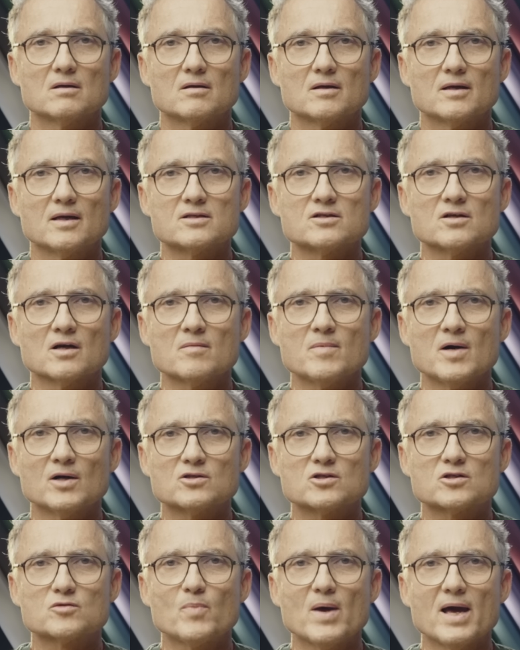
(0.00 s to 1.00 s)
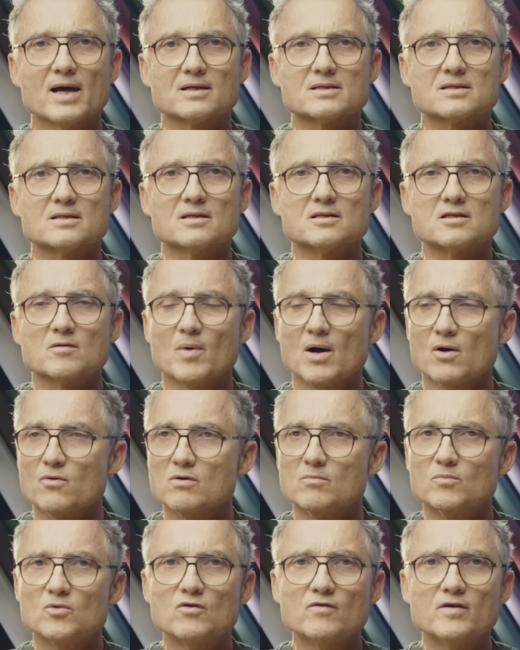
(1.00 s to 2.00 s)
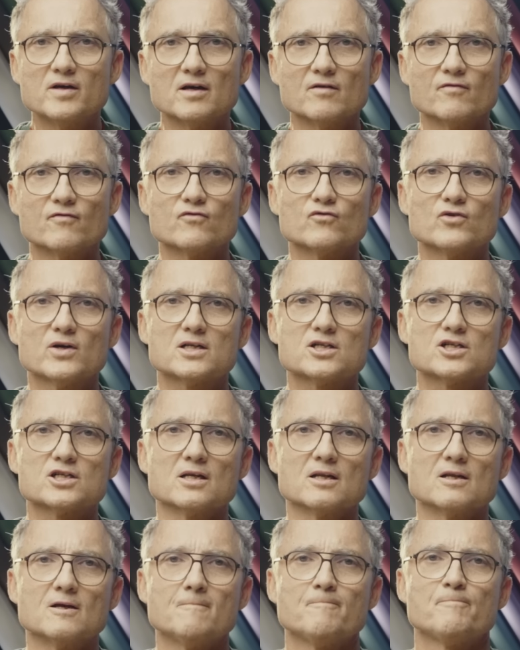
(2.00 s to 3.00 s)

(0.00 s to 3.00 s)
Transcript: It's not about specs, it's about removing a friction.